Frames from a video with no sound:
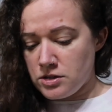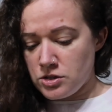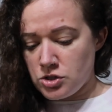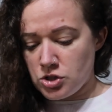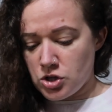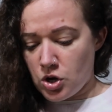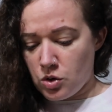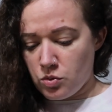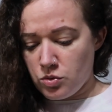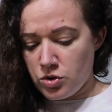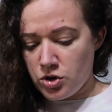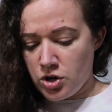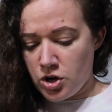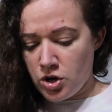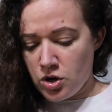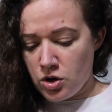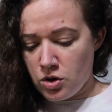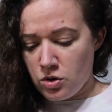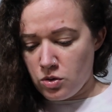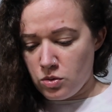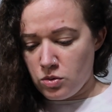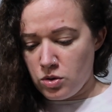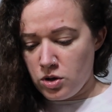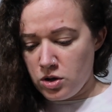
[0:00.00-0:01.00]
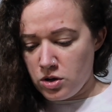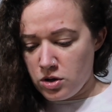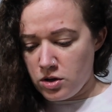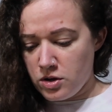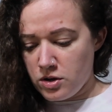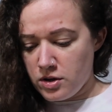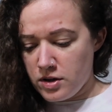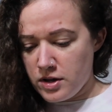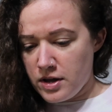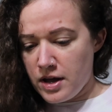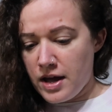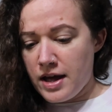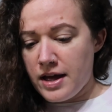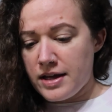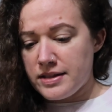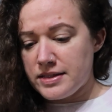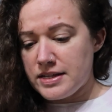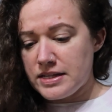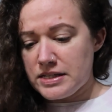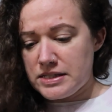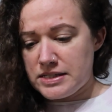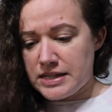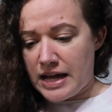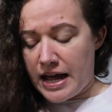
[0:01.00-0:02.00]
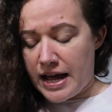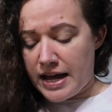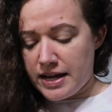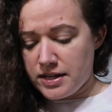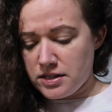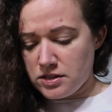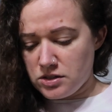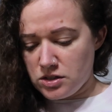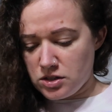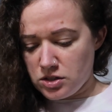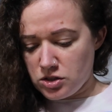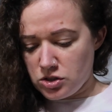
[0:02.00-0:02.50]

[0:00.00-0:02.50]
don't know the size.